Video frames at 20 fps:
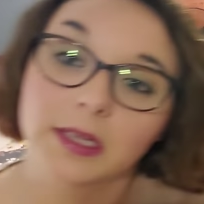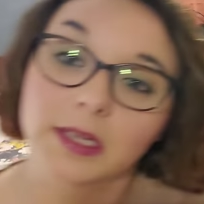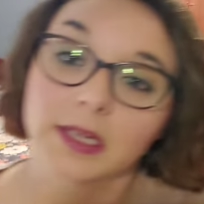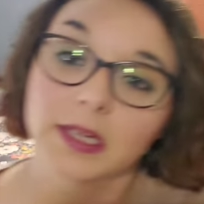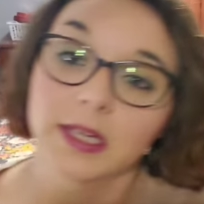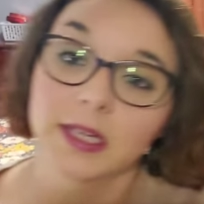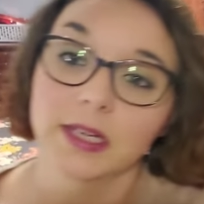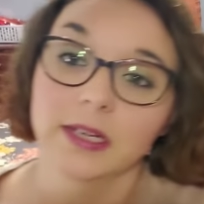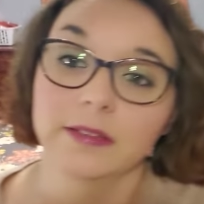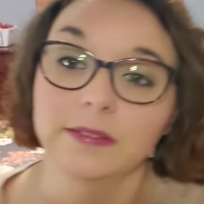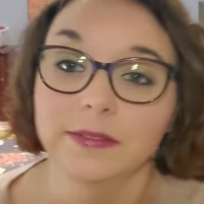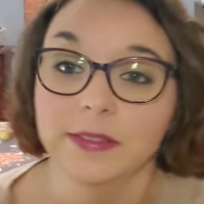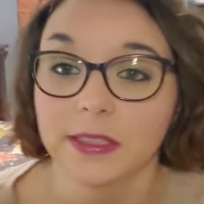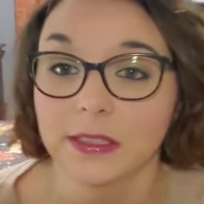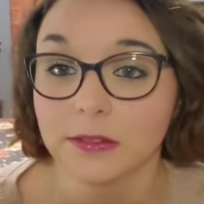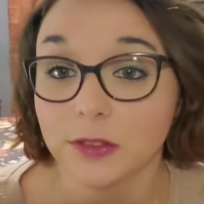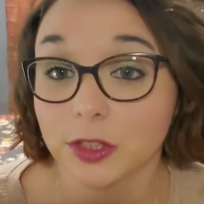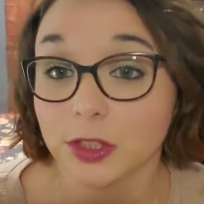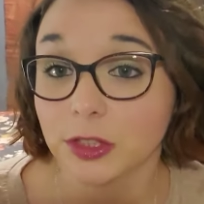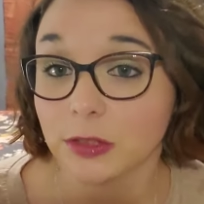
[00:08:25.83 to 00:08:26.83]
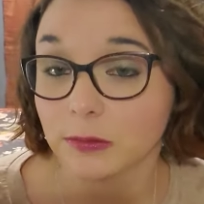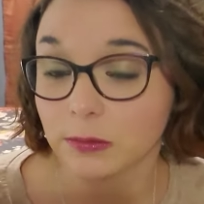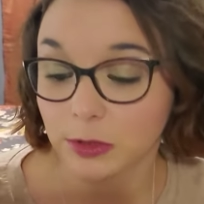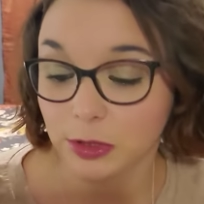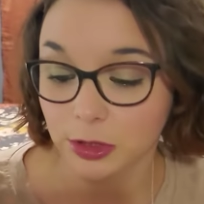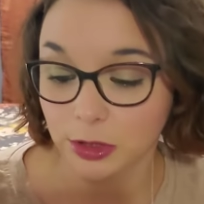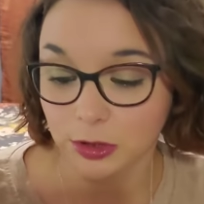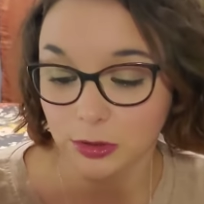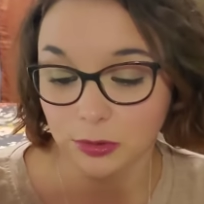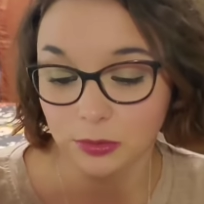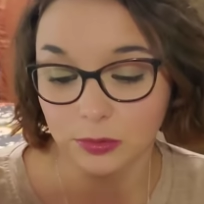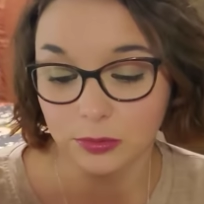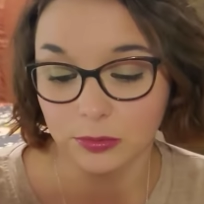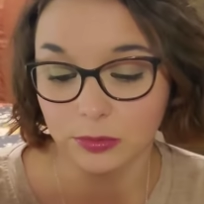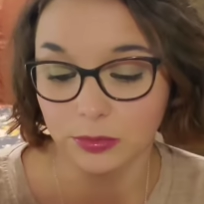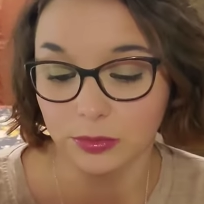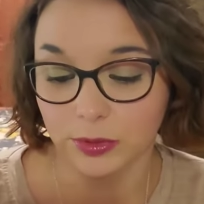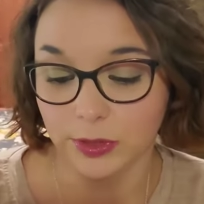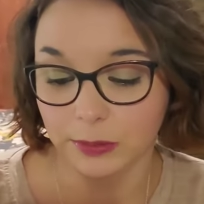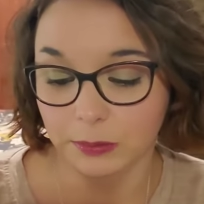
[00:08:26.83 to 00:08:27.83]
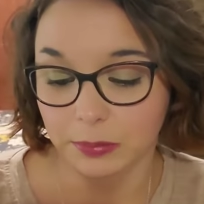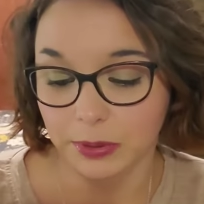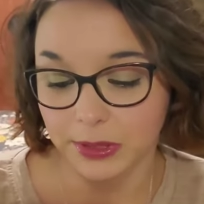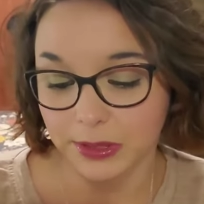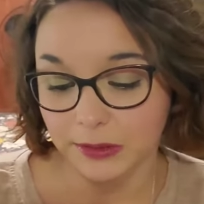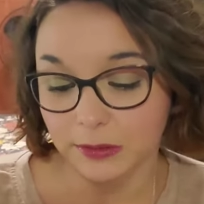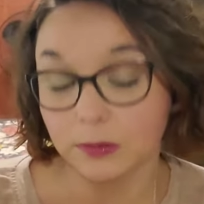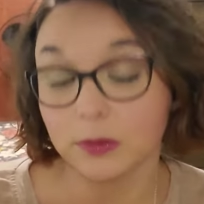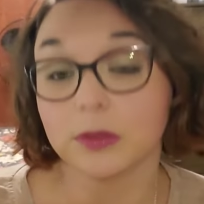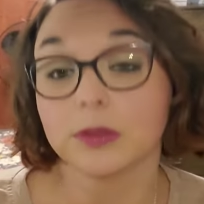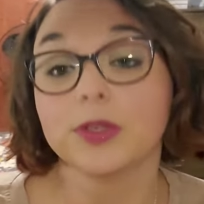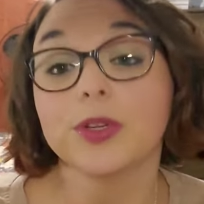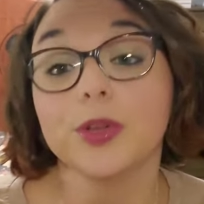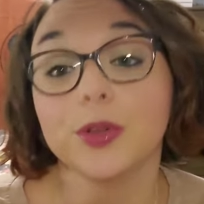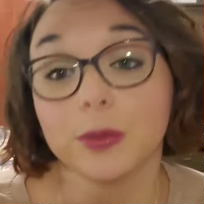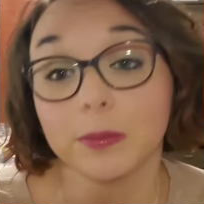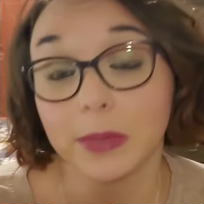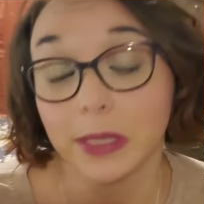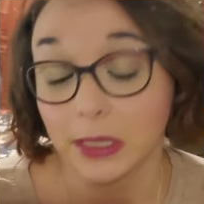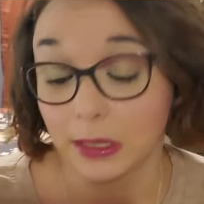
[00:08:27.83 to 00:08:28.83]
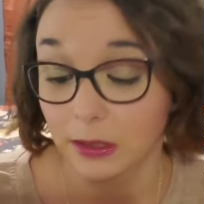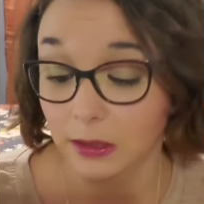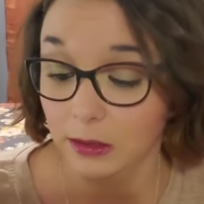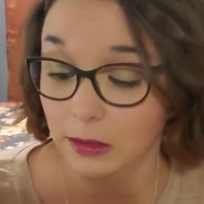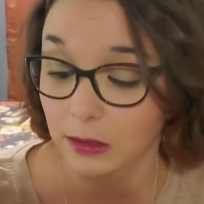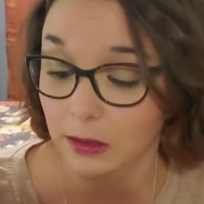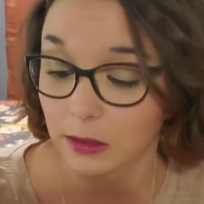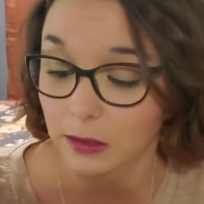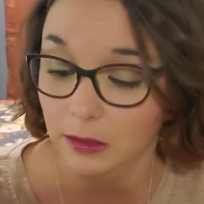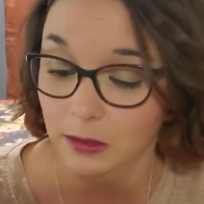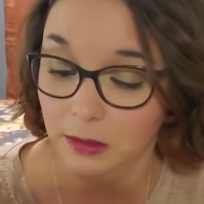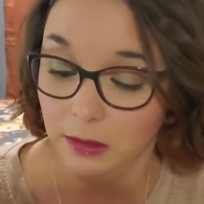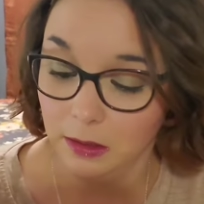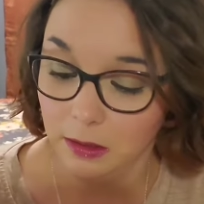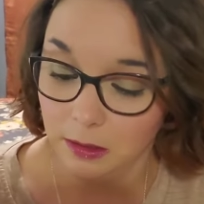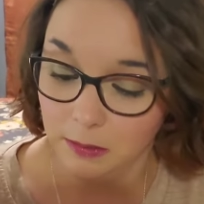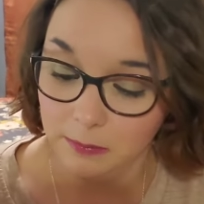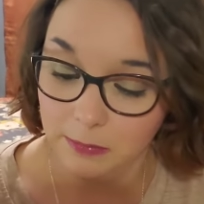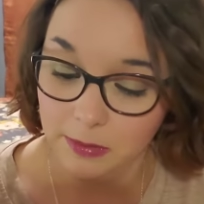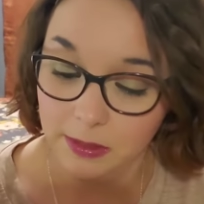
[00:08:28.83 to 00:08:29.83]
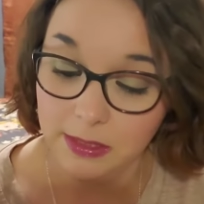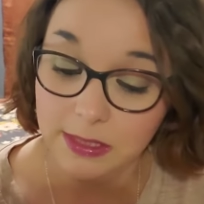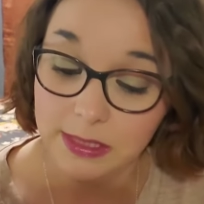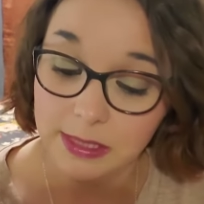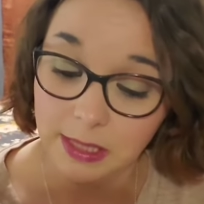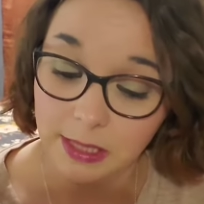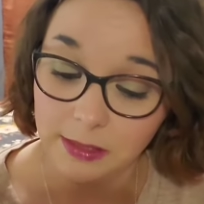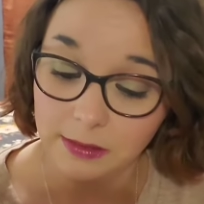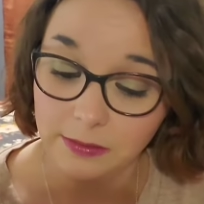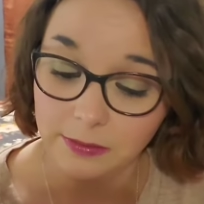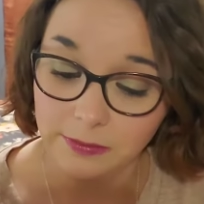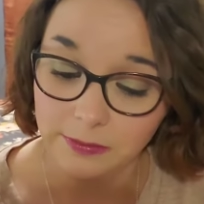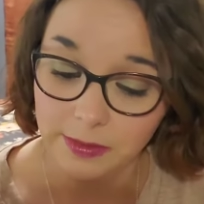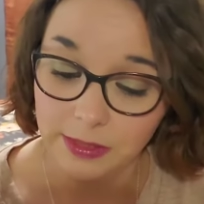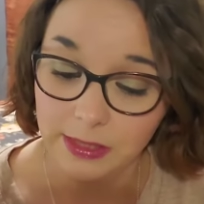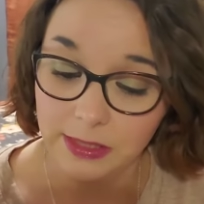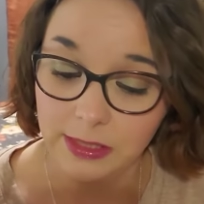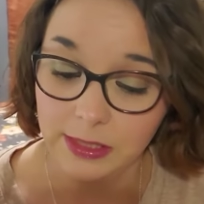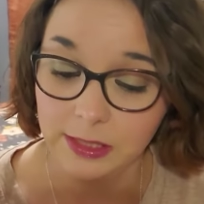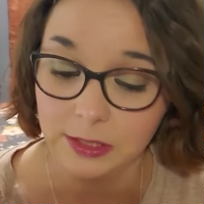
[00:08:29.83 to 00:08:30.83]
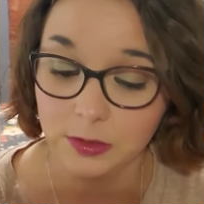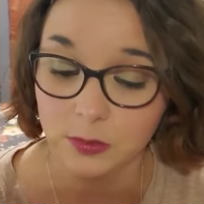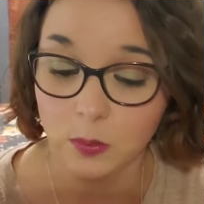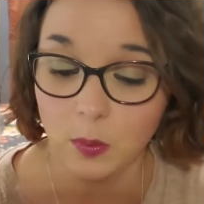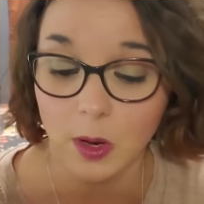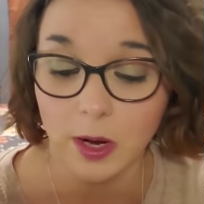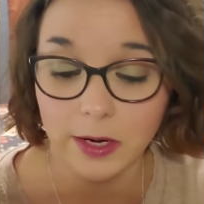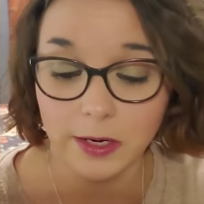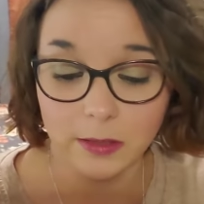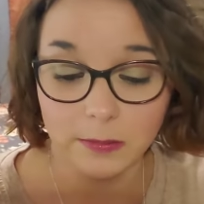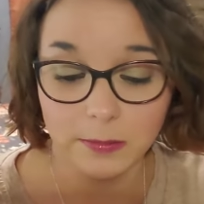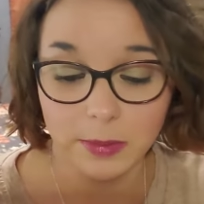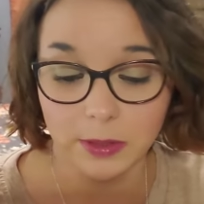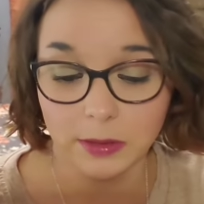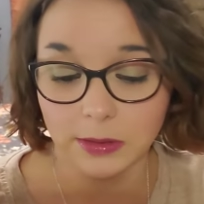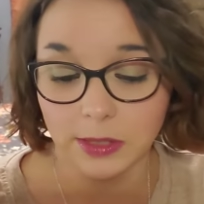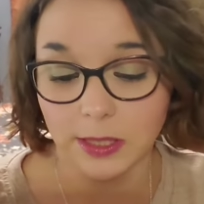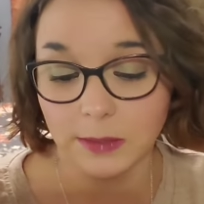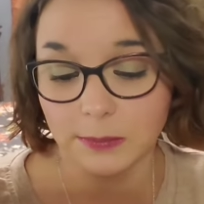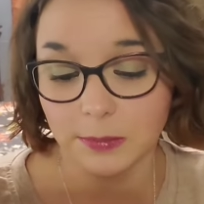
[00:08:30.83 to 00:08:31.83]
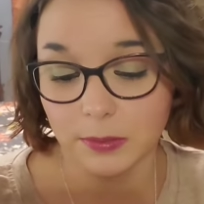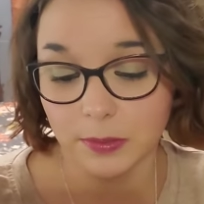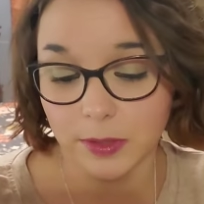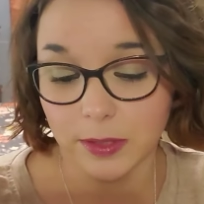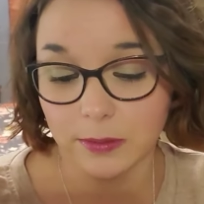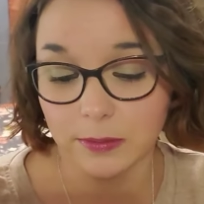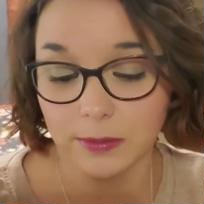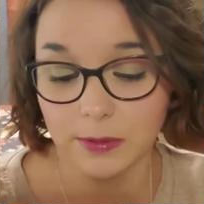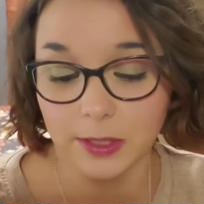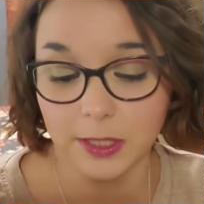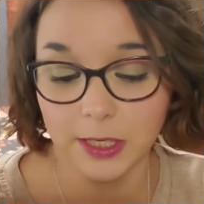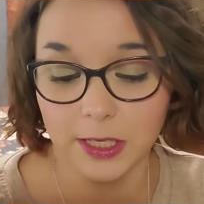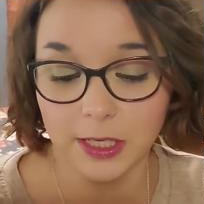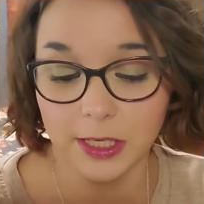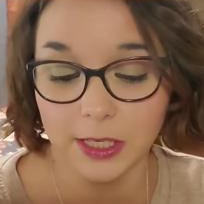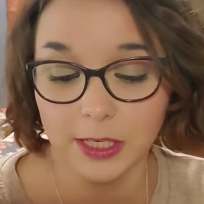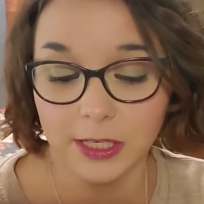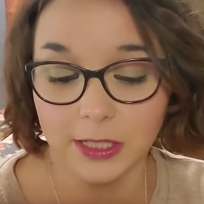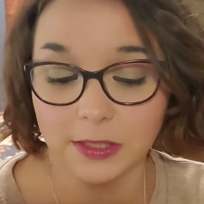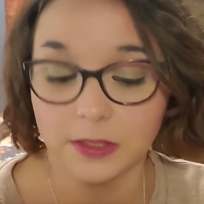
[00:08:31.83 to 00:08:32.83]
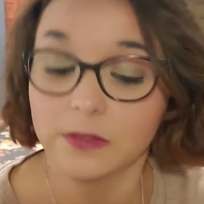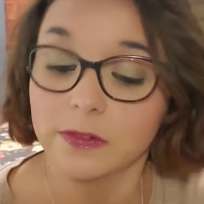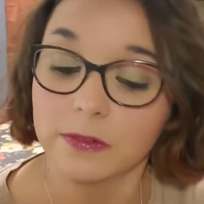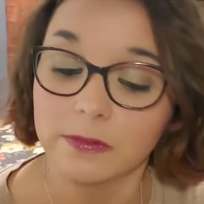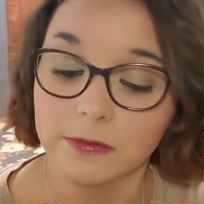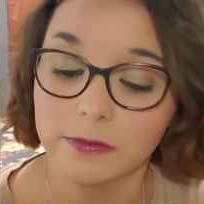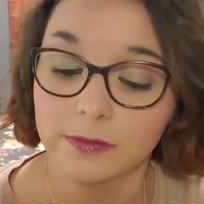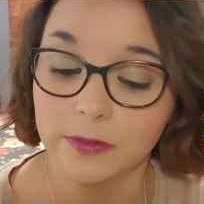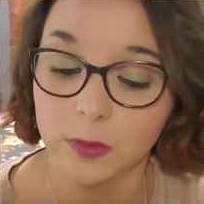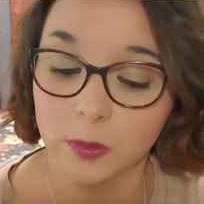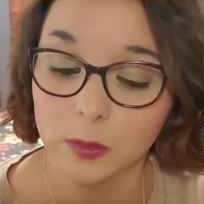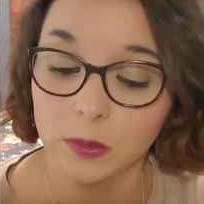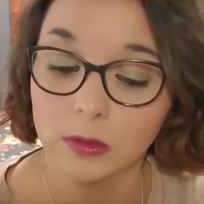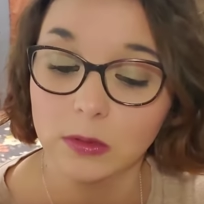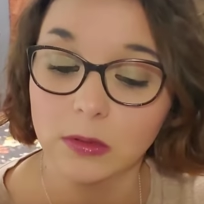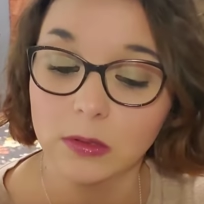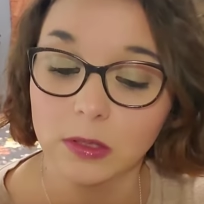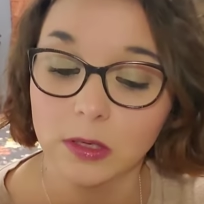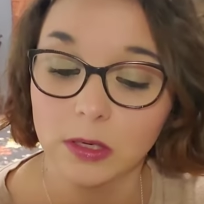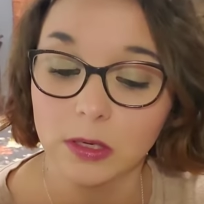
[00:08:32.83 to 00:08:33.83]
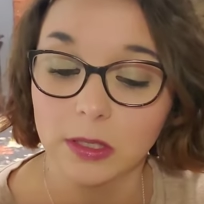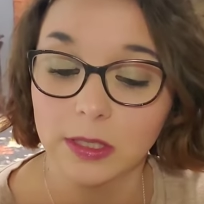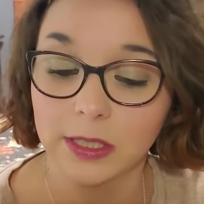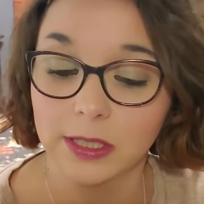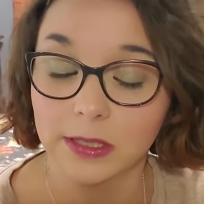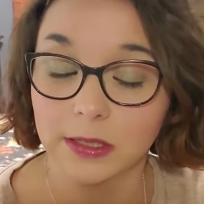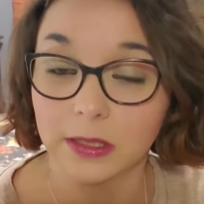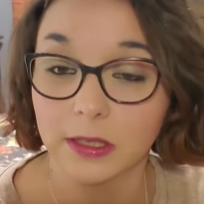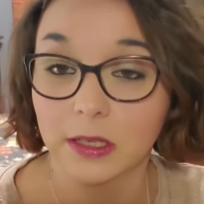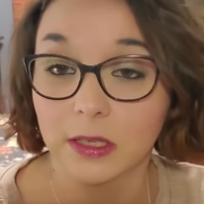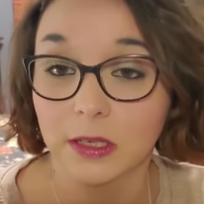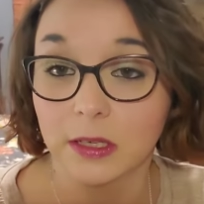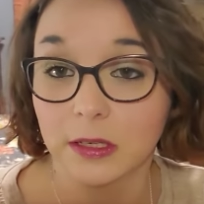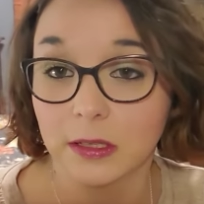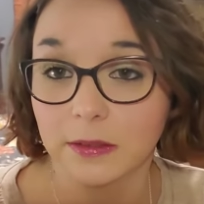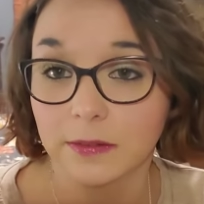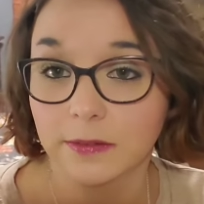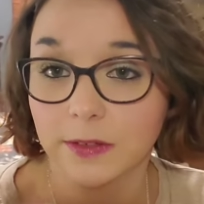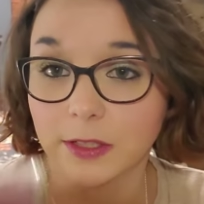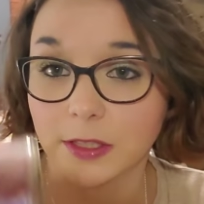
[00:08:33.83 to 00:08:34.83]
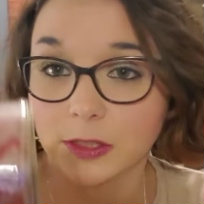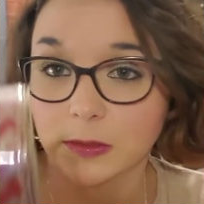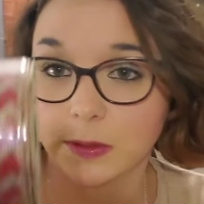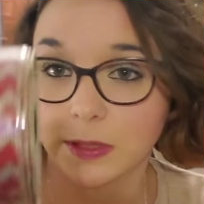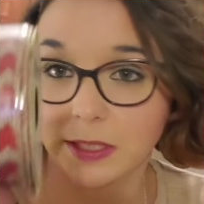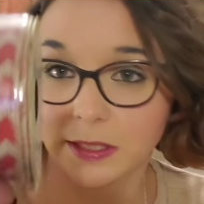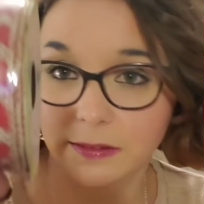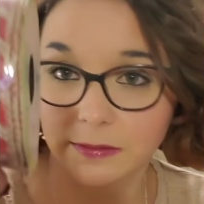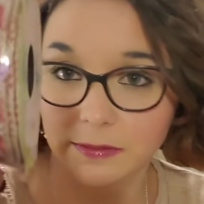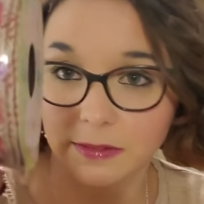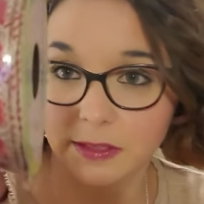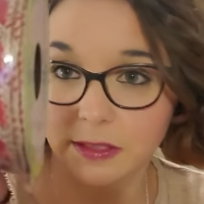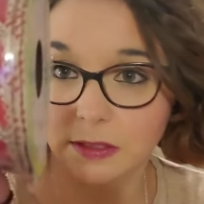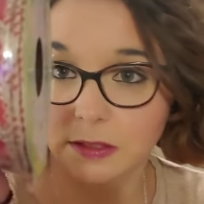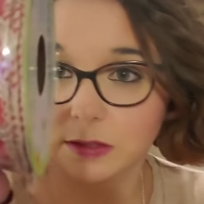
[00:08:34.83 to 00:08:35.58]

And I found some new ribbon. Well, new to me. Um, it is 9 feet. It is wire burlap ribbon, and it is from Floral Garden. First, we have this